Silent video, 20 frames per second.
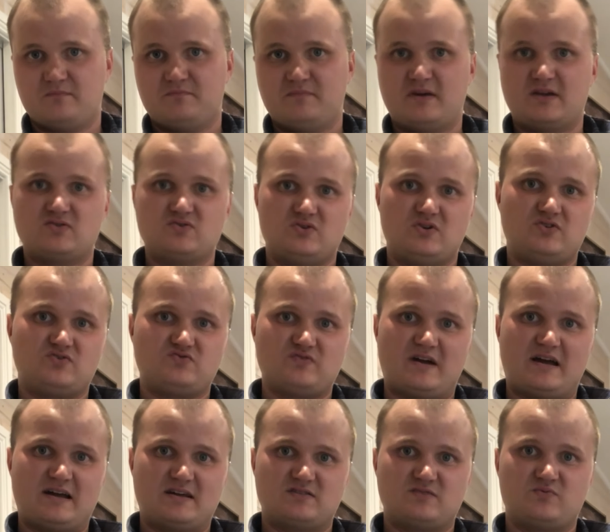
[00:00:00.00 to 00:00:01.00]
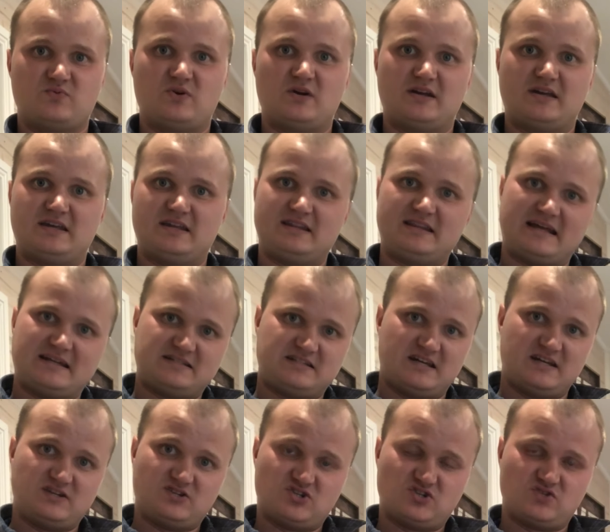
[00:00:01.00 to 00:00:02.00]
Make sure you drag spray, get that
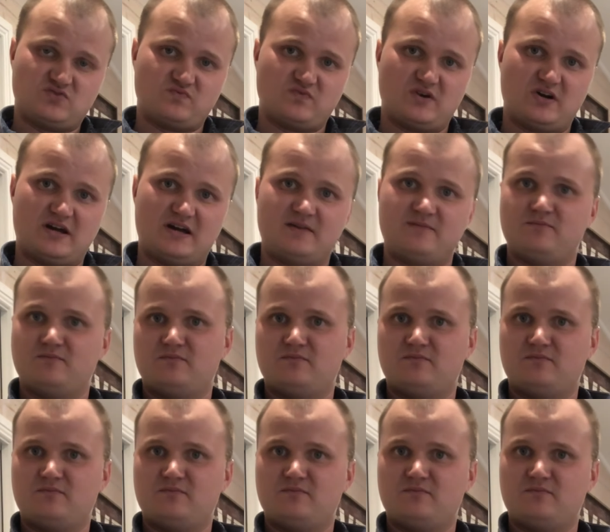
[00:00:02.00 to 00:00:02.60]
tension right.